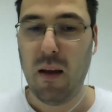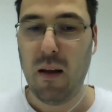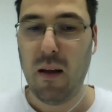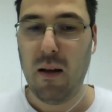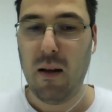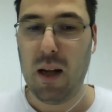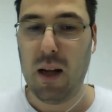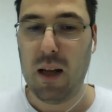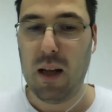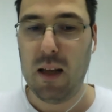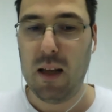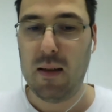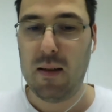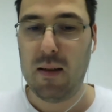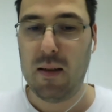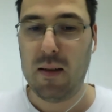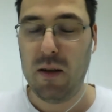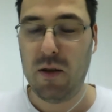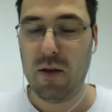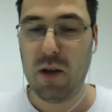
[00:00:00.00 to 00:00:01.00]
let's
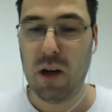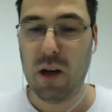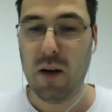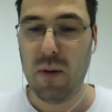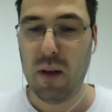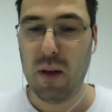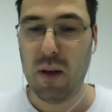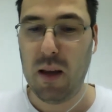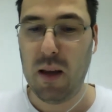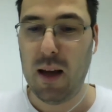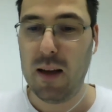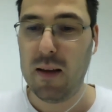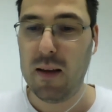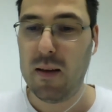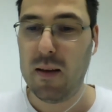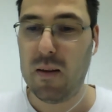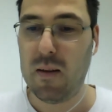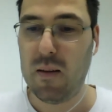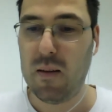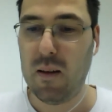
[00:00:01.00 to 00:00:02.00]
say, share with
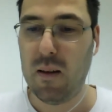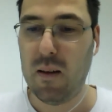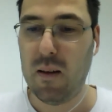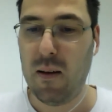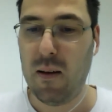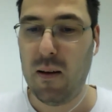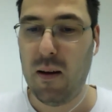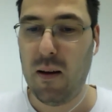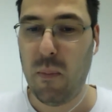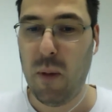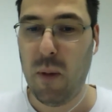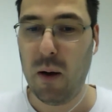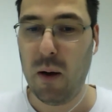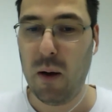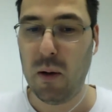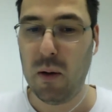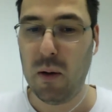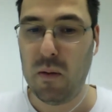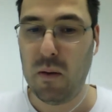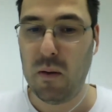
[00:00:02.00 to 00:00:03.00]
us
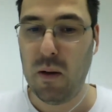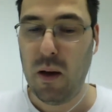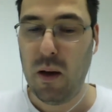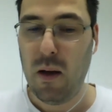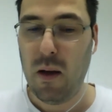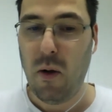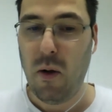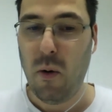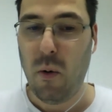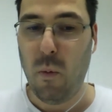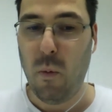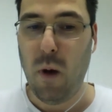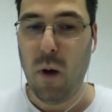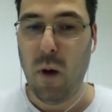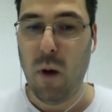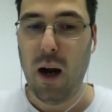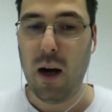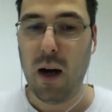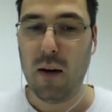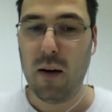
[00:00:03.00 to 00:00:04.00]
about
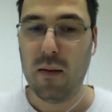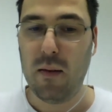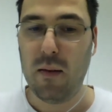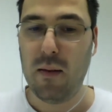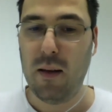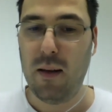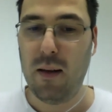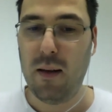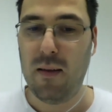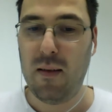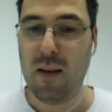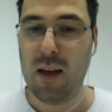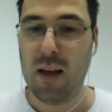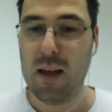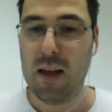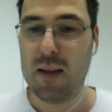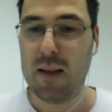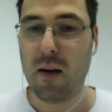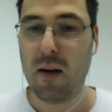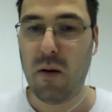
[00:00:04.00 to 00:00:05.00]
where
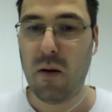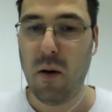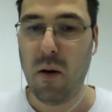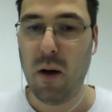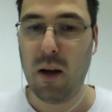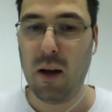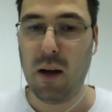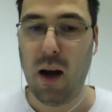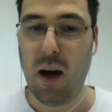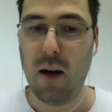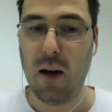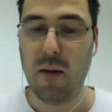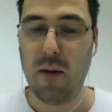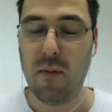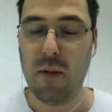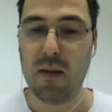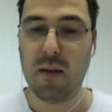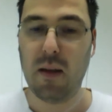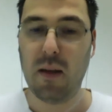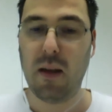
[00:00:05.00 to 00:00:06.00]
things are going. Are
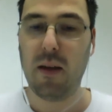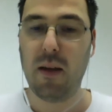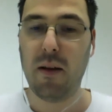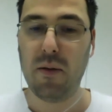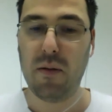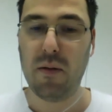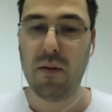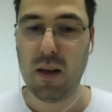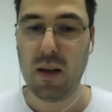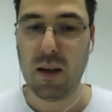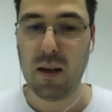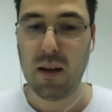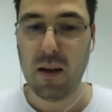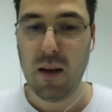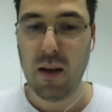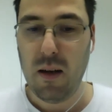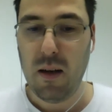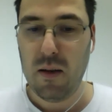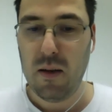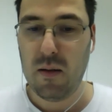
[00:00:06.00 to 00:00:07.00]
we still using
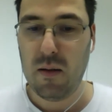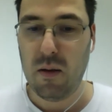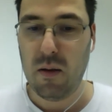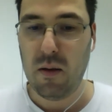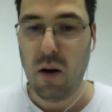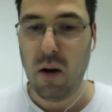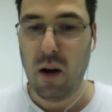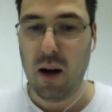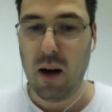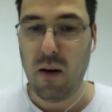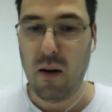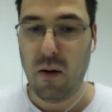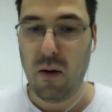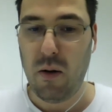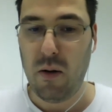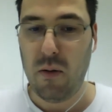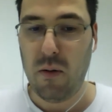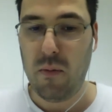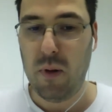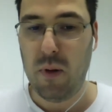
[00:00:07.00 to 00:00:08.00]
Solr,
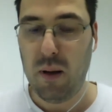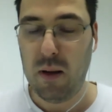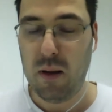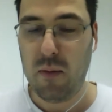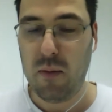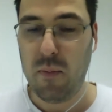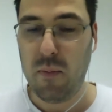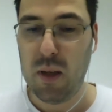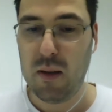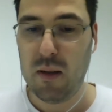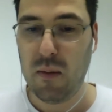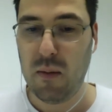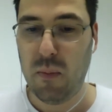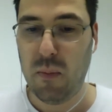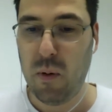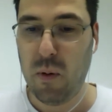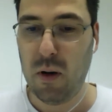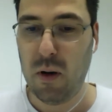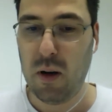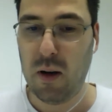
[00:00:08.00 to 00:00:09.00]
or will it be
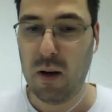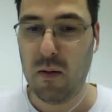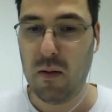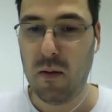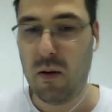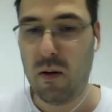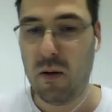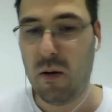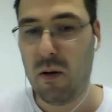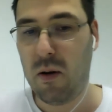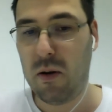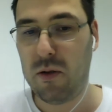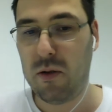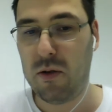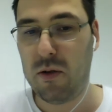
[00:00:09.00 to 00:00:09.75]
supported, or